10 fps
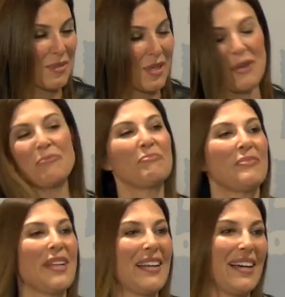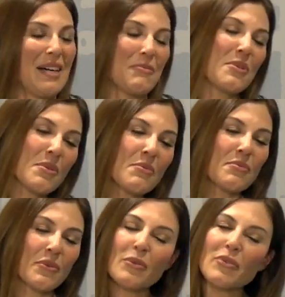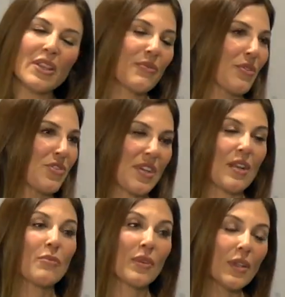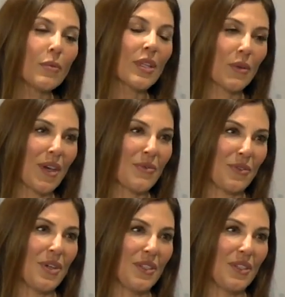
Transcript: So we're really fortunate and really, really grateful.